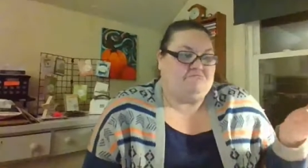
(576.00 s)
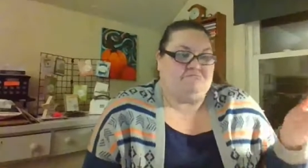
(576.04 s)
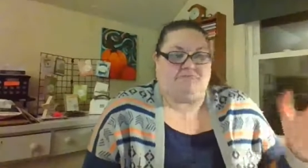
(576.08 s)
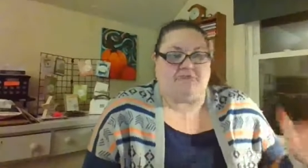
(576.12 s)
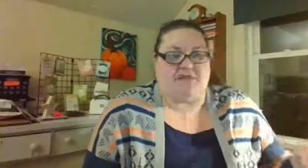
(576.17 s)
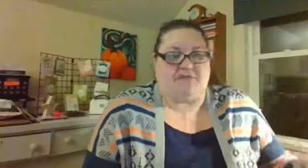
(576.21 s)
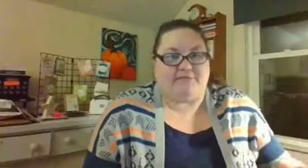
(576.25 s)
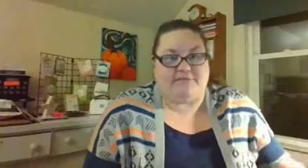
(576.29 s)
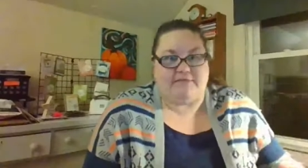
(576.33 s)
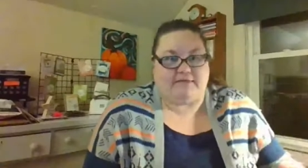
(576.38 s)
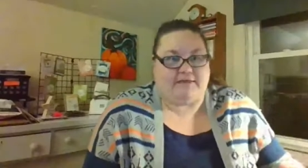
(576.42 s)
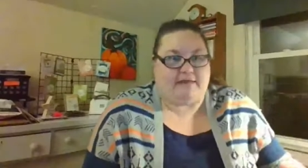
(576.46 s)

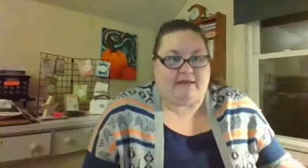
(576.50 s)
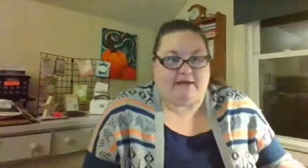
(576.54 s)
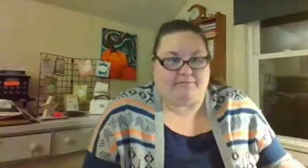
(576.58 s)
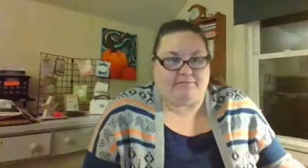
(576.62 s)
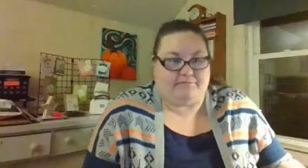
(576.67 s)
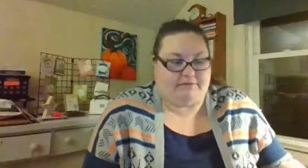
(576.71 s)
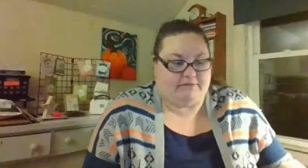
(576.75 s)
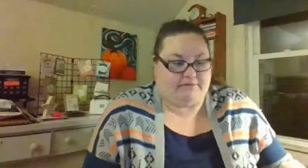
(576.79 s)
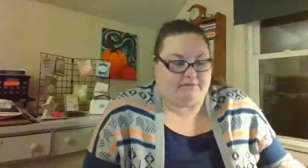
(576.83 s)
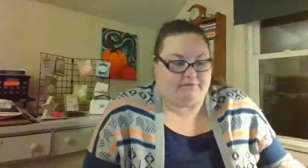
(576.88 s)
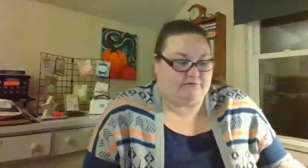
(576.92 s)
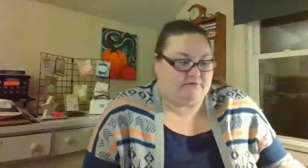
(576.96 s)
Nothing
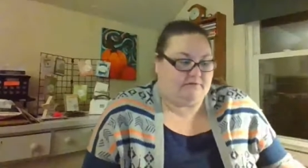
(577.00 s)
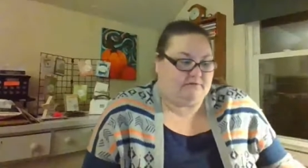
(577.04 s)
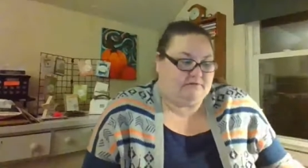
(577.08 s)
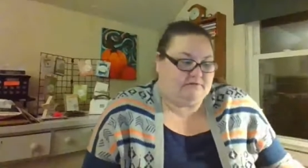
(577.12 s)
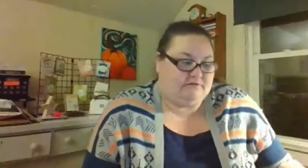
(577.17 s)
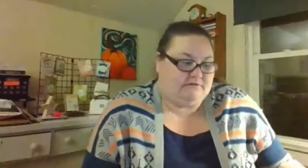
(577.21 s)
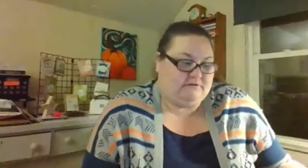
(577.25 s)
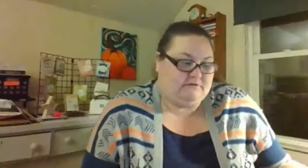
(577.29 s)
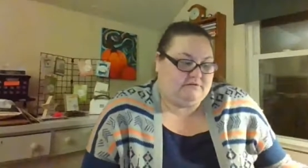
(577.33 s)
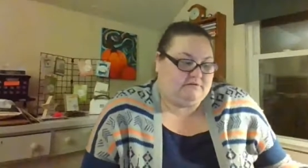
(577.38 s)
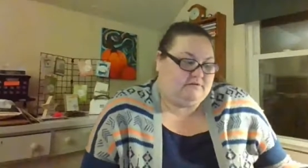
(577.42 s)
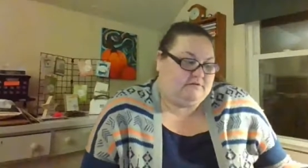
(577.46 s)
happens. It
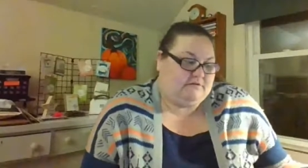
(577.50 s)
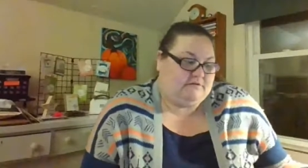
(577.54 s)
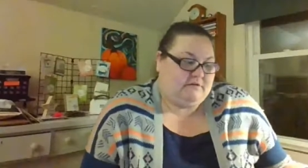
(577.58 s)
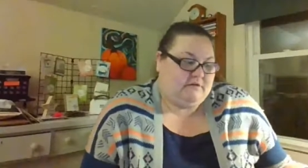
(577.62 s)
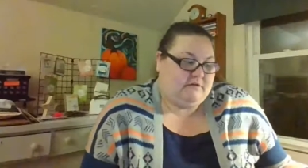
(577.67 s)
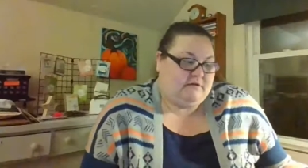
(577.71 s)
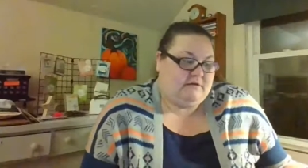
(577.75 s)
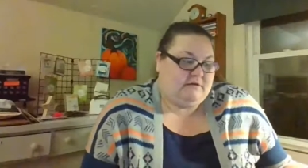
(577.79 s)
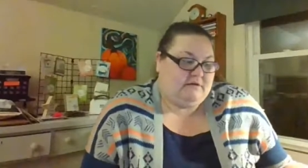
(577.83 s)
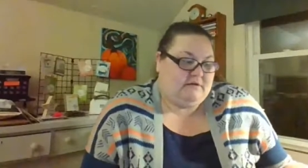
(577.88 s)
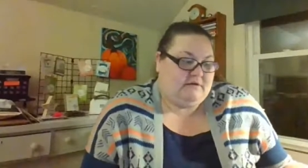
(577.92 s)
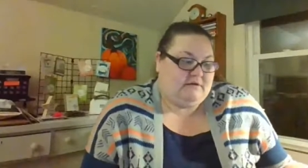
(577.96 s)
just
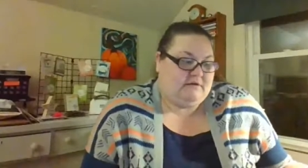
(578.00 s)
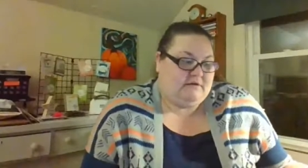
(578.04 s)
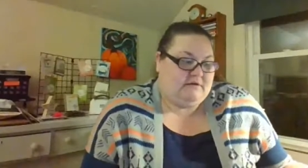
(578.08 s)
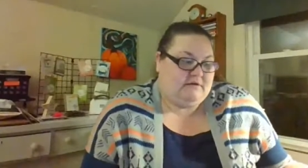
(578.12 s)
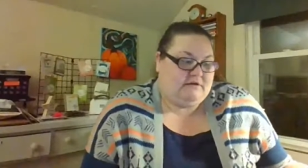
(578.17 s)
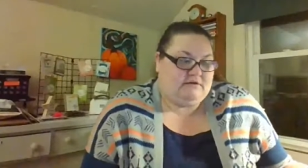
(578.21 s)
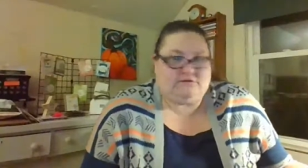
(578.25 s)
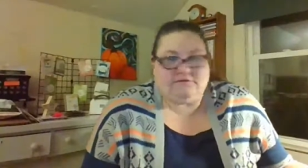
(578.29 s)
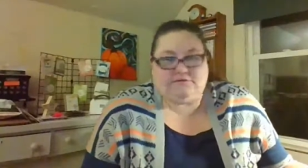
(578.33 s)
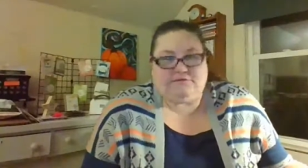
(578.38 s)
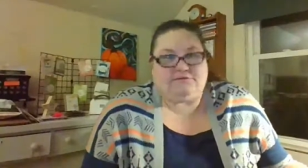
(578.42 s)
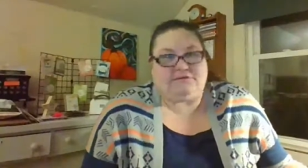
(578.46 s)

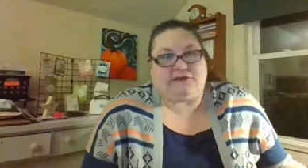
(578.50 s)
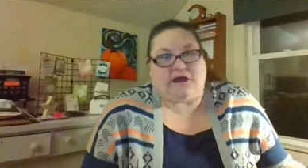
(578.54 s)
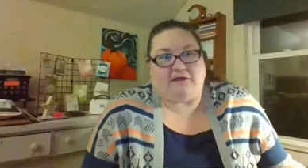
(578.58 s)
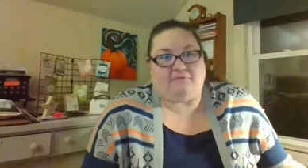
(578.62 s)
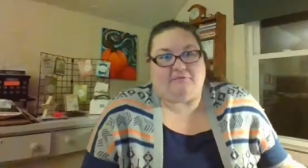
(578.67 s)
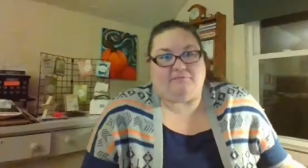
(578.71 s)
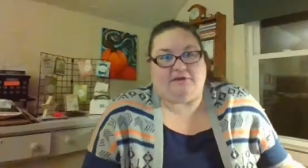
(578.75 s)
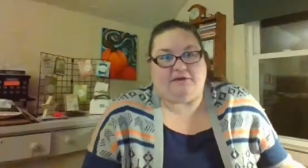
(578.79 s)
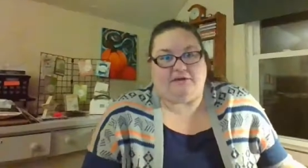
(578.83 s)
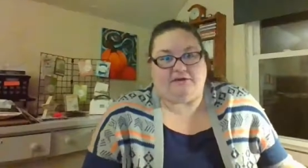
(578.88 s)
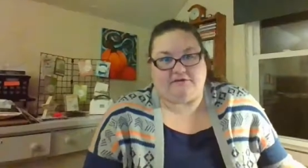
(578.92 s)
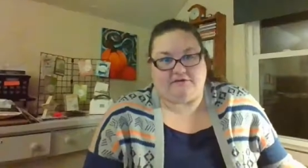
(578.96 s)
you just
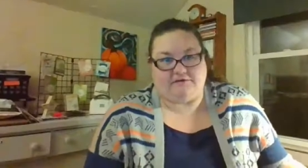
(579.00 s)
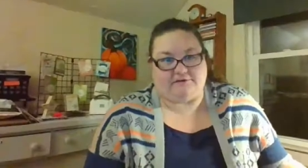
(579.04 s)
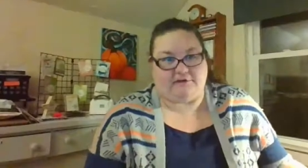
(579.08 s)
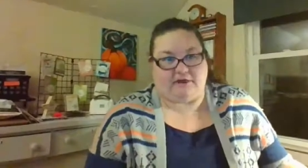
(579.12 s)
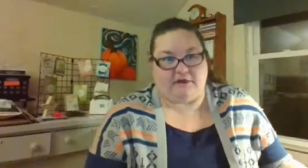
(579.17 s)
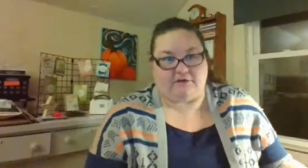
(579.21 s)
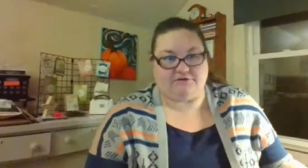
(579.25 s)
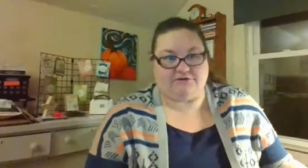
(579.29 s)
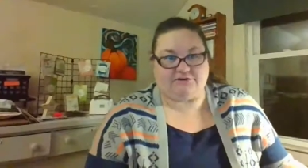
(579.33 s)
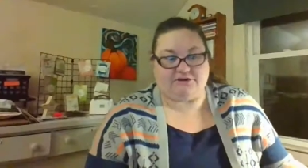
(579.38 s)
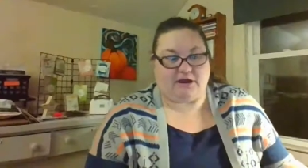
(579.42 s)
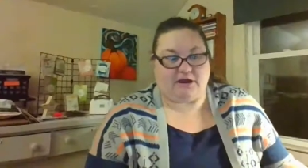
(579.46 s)
stop being a
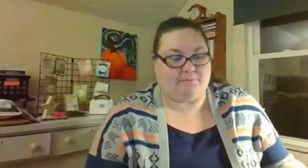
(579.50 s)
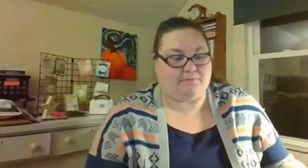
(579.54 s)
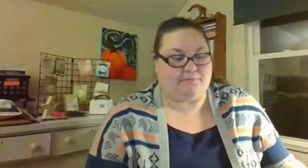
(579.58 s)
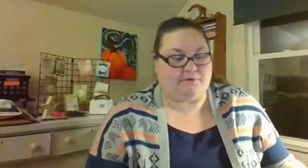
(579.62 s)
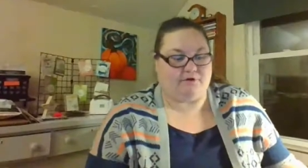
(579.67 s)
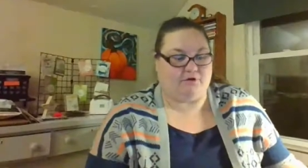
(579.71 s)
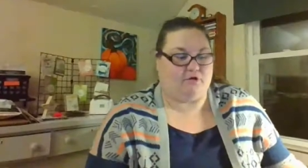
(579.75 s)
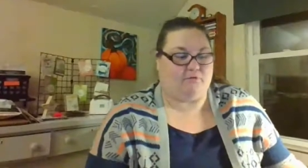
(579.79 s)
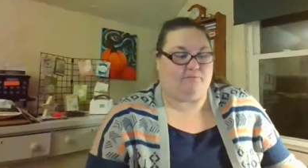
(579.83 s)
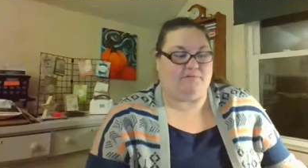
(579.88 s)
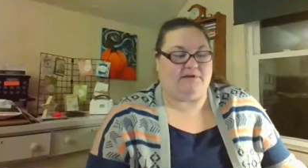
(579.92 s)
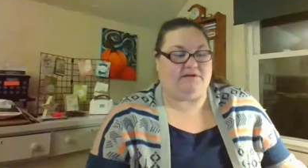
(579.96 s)
discount
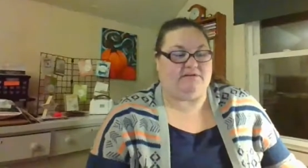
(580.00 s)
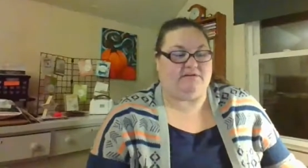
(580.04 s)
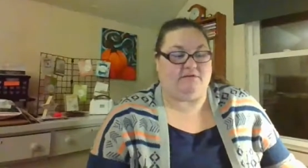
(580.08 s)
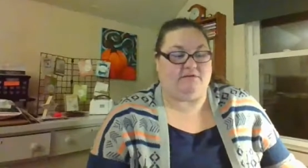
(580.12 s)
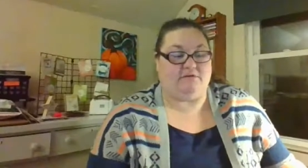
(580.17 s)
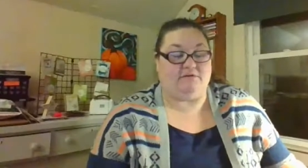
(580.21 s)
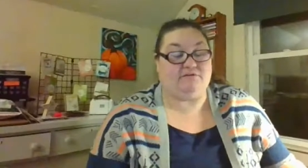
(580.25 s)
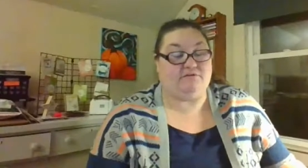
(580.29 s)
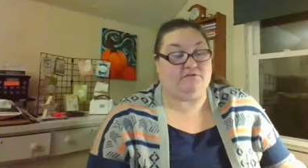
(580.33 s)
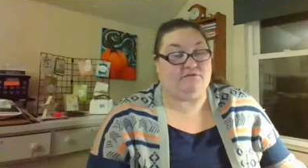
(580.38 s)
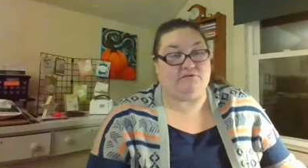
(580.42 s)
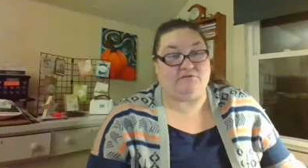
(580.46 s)
shopper. No big
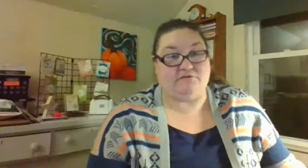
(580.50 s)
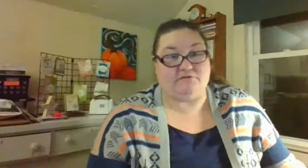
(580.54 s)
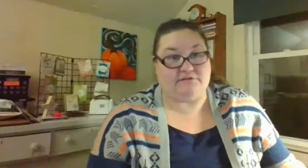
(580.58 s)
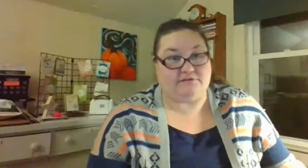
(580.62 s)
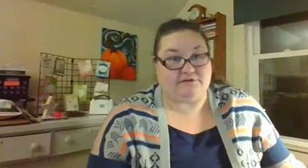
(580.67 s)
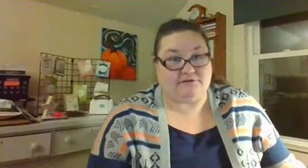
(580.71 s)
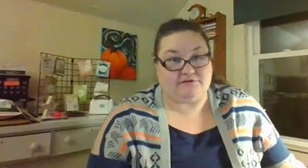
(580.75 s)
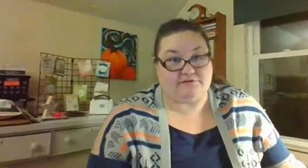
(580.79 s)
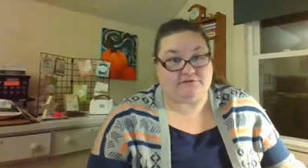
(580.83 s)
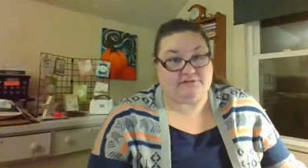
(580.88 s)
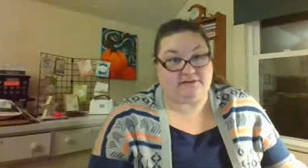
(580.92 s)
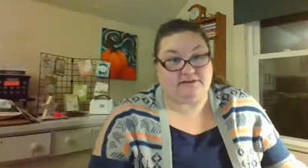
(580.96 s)
deal. So there
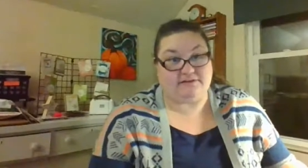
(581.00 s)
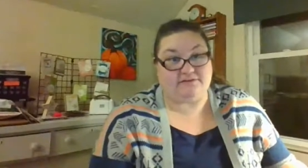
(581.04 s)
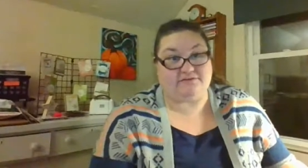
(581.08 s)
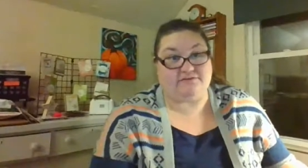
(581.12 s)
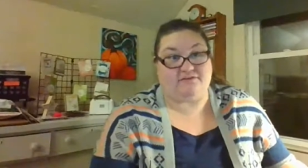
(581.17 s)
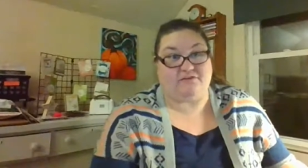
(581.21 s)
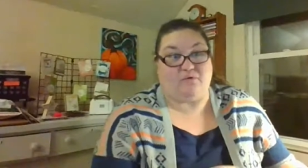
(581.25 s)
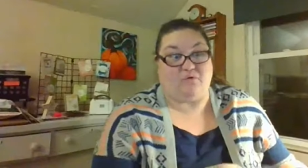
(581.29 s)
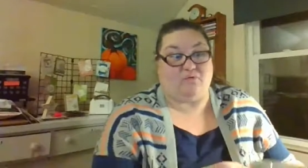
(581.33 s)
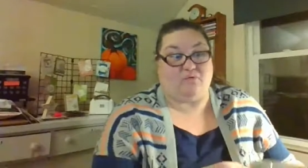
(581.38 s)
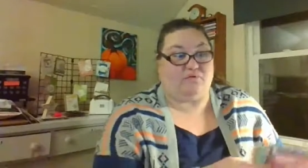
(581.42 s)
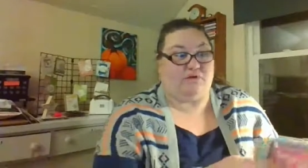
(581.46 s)
literally is
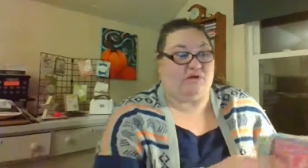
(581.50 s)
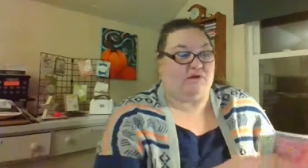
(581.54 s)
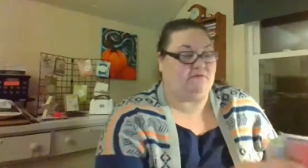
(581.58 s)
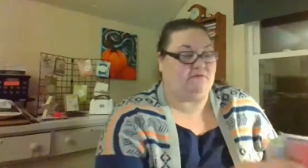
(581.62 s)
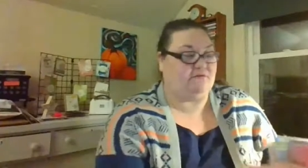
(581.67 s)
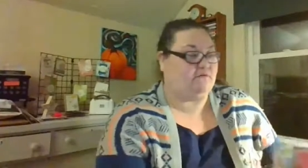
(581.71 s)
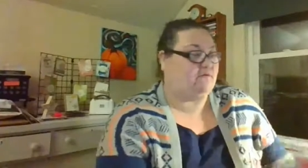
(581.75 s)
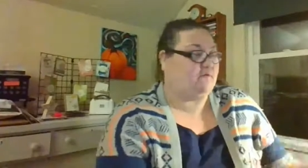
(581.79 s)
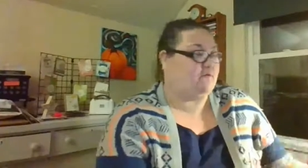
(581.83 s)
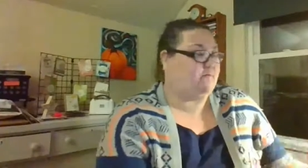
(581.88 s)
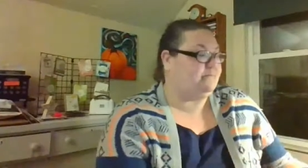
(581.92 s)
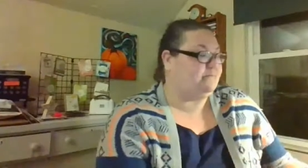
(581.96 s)
no
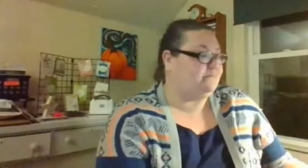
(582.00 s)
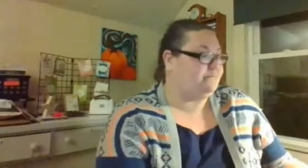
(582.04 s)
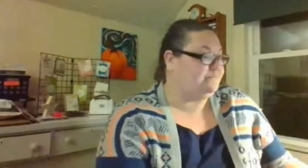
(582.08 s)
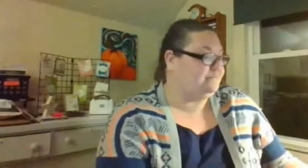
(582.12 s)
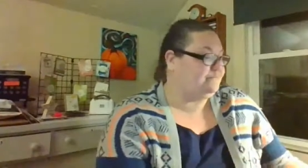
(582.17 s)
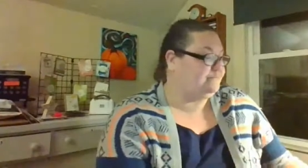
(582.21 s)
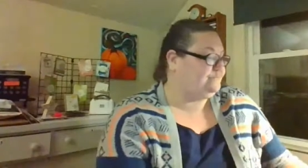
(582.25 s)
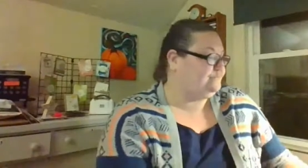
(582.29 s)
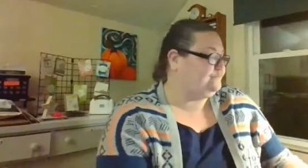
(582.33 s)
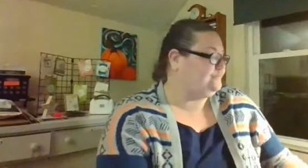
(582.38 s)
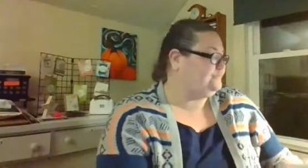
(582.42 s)
risk.